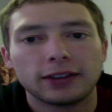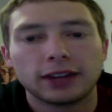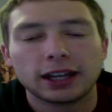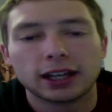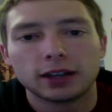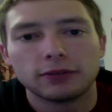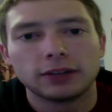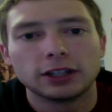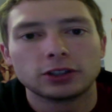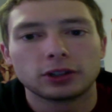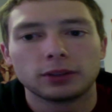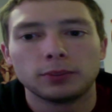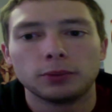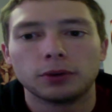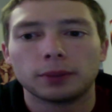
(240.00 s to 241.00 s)
they can eventually
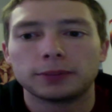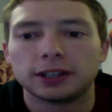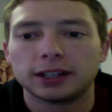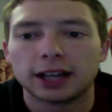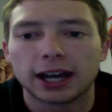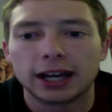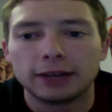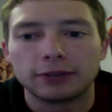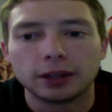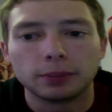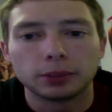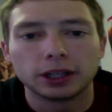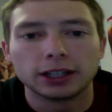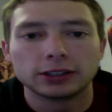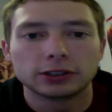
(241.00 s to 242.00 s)
move up to 9 if they
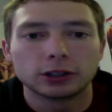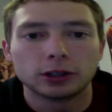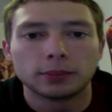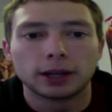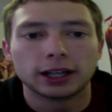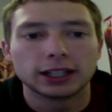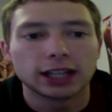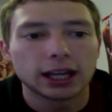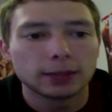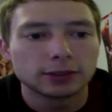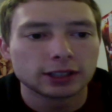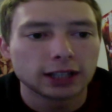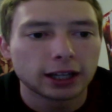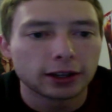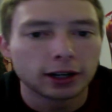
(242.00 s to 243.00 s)
play a certain amount of games
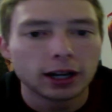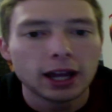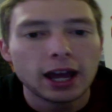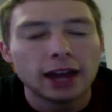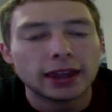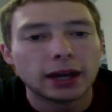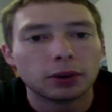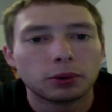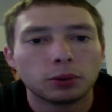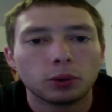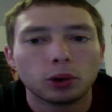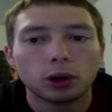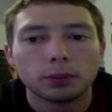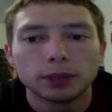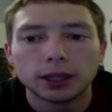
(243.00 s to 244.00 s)
together. That would
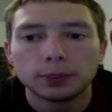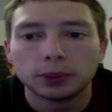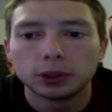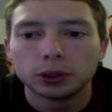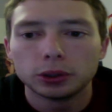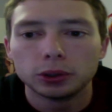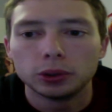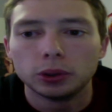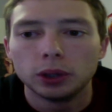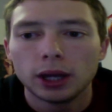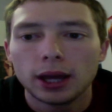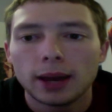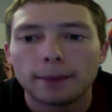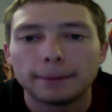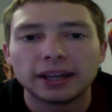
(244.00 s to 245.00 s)
reward people who
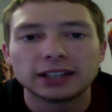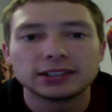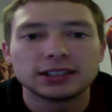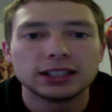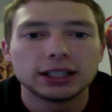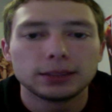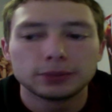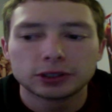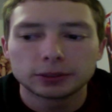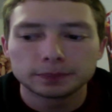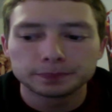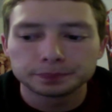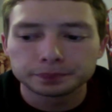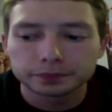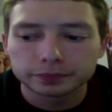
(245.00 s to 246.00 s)
make teams
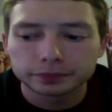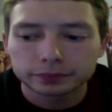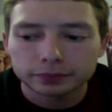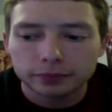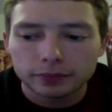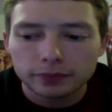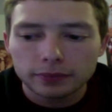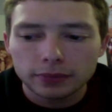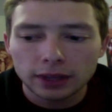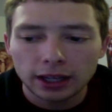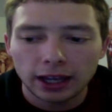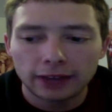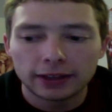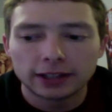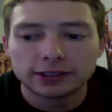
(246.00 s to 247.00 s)

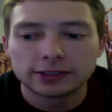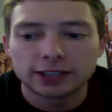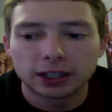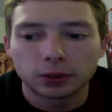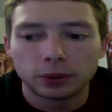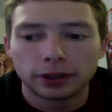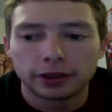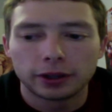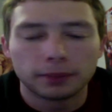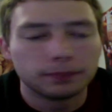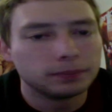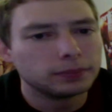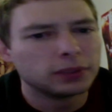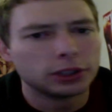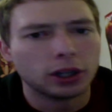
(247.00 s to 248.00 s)
and then stick with them.
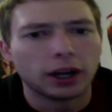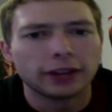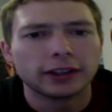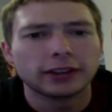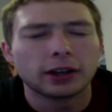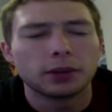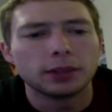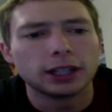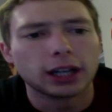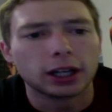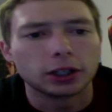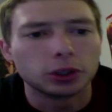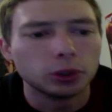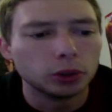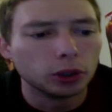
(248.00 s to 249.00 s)
So I think that would be kind of
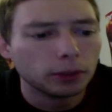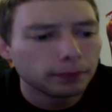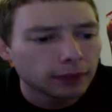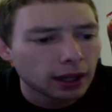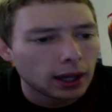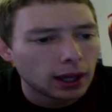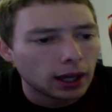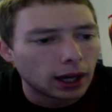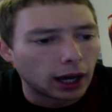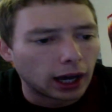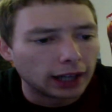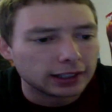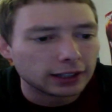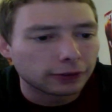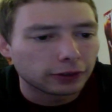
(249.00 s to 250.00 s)
cool. I
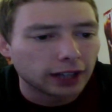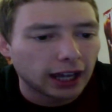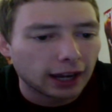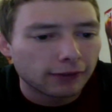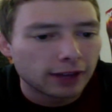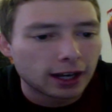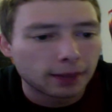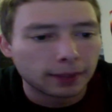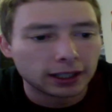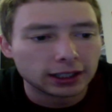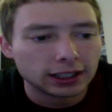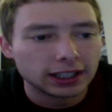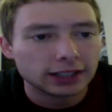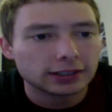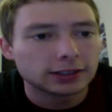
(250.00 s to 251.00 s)
definitely have that on my
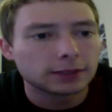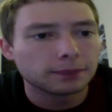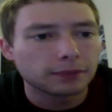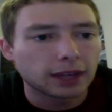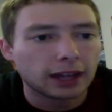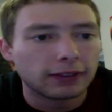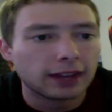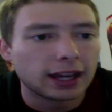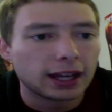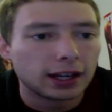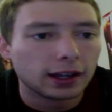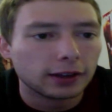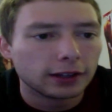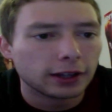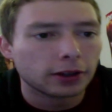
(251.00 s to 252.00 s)
list. And then
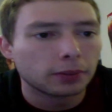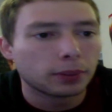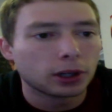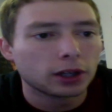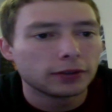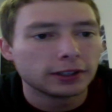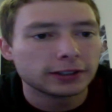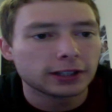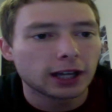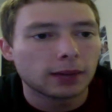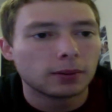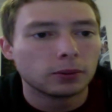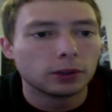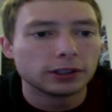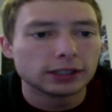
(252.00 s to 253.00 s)
the other part of his
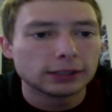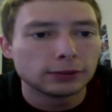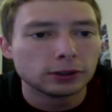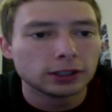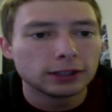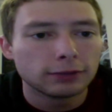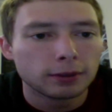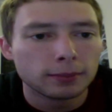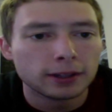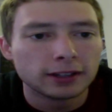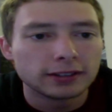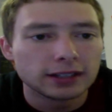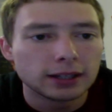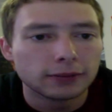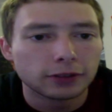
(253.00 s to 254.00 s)
comment was, if you leave them in the
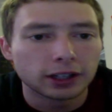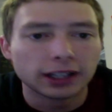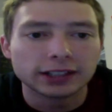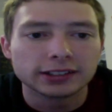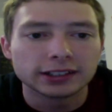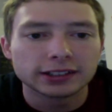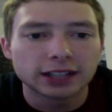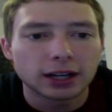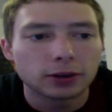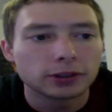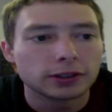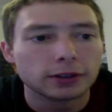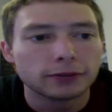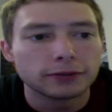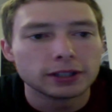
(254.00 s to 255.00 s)
team for like 6 hours,
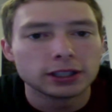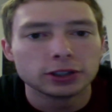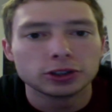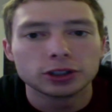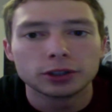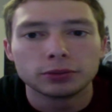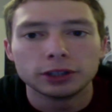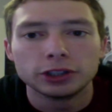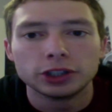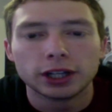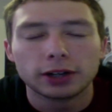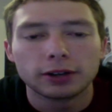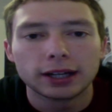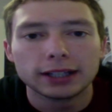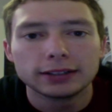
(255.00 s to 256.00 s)
their fitness should
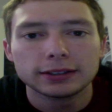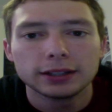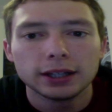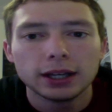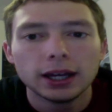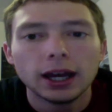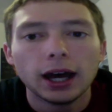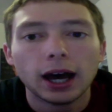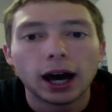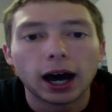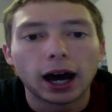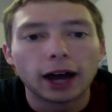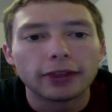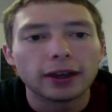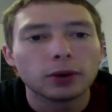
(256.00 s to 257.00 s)
regenerate.
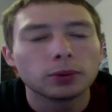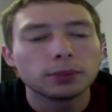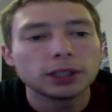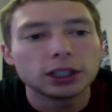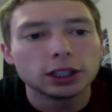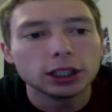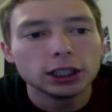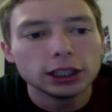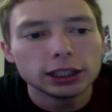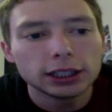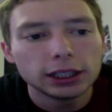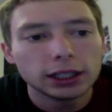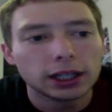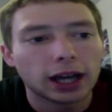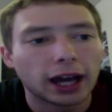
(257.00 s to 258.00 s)
That would be
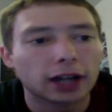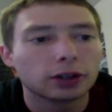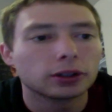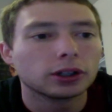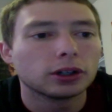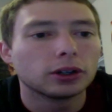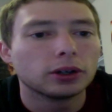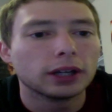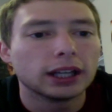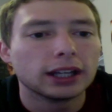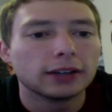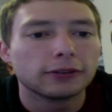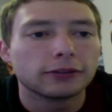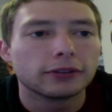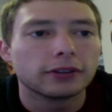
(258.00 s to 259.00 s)
good. I don't know
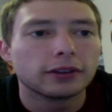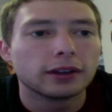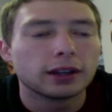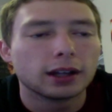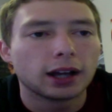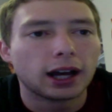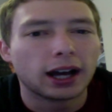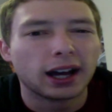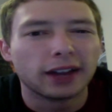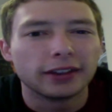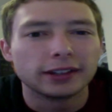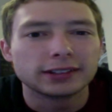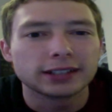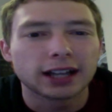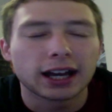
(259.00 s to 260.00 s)
if
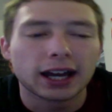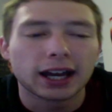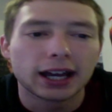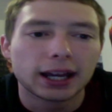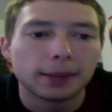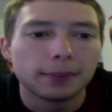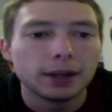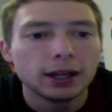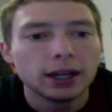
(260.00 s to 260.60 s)
the time,